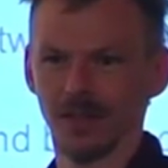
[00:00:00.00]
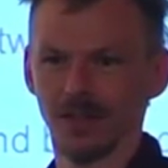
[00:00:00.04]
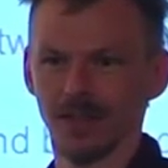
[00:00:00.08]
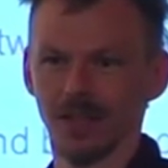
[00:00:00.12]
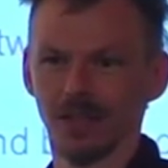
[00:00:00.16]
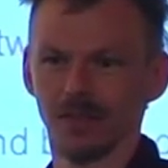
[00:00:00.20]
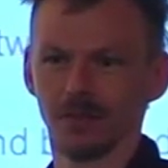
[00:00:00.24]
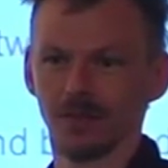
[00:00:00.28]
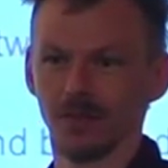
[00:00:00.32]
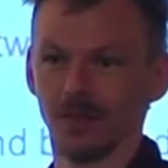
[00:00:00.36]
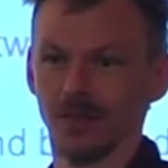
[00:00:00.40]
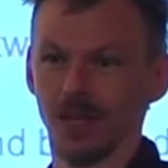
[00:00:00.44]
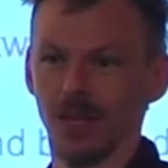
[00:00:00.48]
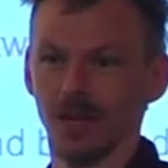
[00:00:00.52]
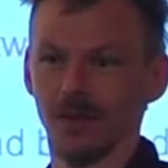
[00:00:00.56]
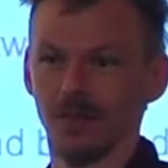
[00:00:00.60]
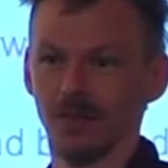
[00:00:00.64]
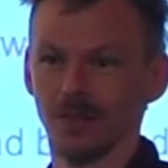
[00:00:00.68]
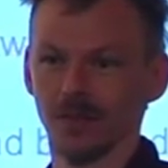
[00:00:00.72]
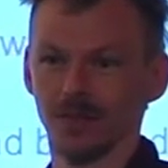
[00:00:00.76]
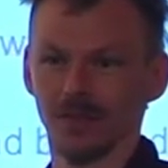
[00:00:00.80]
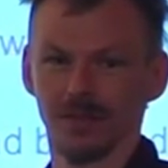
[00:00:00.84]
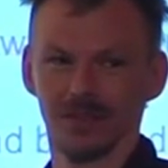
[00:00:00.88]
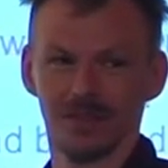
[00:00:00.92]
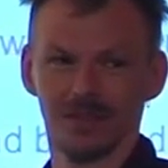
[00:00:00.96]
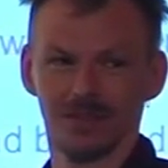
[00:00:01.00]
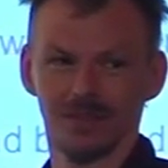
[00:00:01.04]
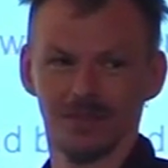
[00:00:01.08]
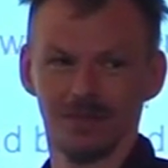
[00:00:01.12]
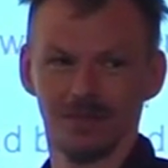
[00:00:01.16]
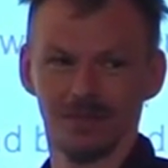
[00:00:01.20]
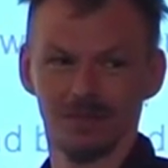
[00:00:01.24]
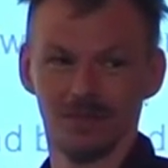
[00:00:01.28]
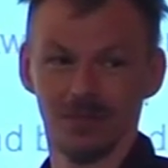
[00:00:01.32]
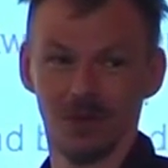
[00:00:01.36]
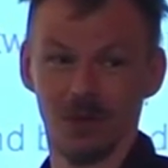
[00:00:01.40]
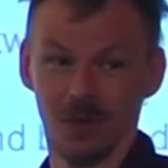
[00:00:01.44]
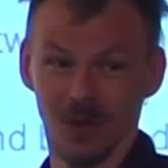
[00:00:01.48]
That's what happens,
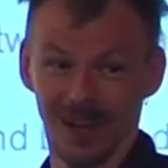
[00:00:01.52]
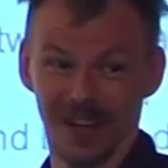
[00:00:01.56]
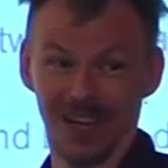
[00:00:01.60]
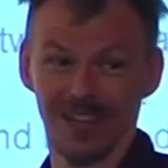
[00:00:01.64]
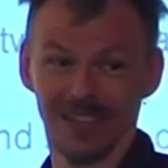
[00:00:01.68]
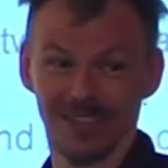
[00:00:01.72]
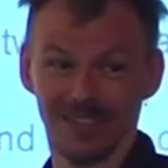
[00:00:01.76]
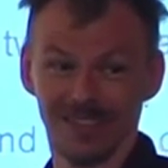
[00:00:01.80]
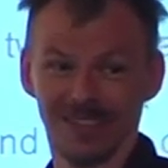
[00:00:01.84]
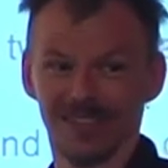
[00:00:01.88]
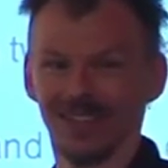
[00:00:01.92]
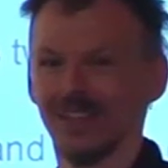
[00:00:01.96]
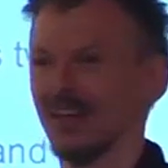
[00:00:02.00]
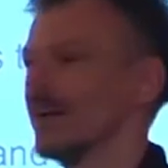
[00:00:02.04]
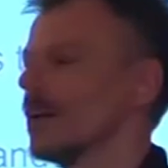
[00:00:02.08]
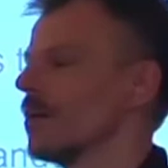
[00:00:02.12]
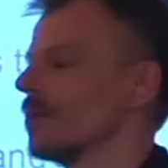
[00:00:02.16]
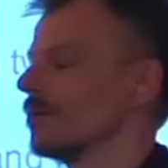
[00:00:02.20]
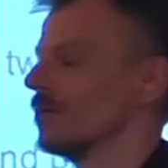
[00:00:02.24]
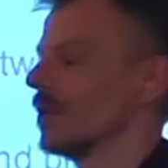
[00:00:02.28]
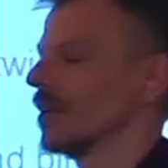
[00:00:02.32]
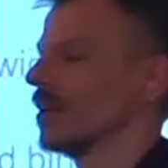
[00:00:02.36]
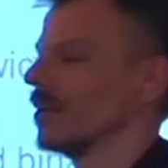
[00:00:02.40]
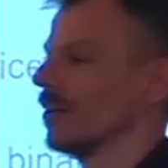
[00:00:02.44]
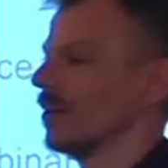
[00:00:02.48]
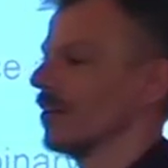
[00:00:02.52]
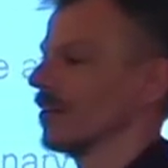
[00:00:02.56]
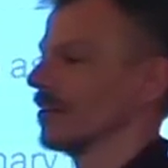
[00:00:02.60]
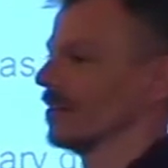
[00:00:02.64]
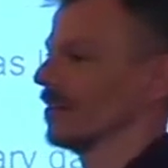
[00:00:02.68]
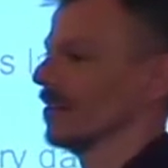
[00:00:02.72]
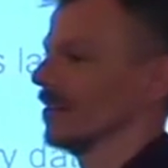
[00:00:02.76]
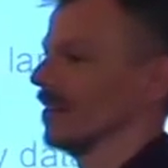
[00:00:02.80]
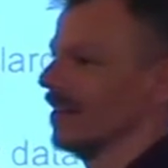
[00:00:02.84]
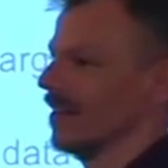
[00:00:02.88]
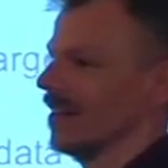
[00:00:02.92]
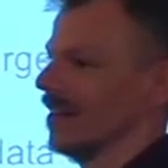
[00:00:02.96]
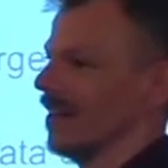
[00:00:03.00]
more or less.
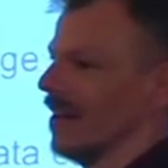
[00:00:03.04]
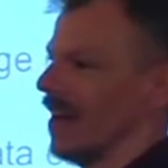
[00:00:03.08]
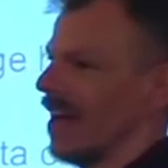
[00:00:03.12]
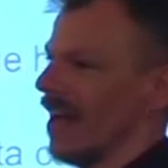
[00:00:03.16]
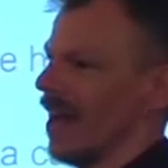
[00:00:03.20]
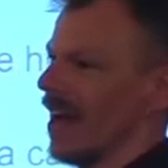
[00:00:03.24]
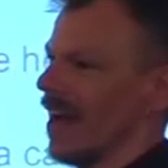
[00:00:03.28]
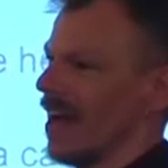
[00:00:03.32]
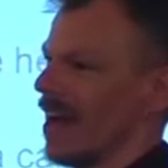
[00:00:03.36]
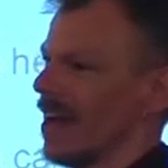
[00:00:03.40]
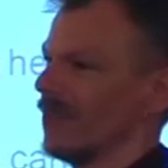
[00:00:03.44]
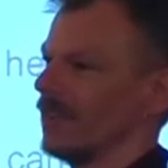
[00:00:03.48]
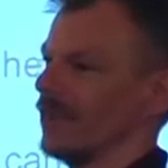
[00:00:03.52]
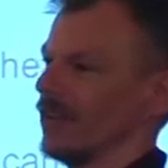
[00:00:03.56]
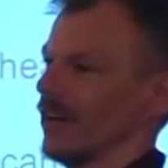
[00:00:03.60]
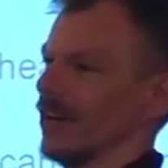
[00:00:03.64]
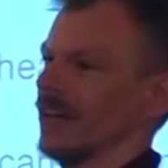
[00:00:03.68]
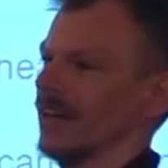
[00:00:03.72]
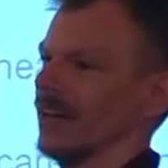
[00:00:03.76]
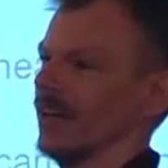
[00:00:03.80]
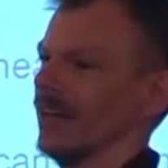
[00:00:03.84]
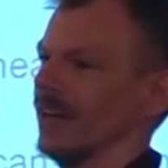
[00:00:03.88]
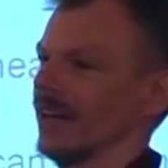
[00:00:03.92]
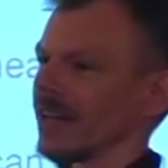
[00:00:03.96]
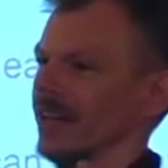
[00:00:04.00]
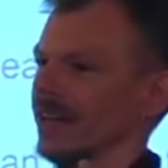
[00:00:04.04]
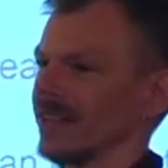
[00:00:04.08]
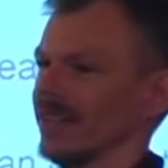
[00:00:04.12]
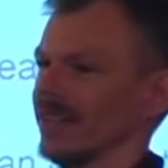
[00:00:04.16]
Because every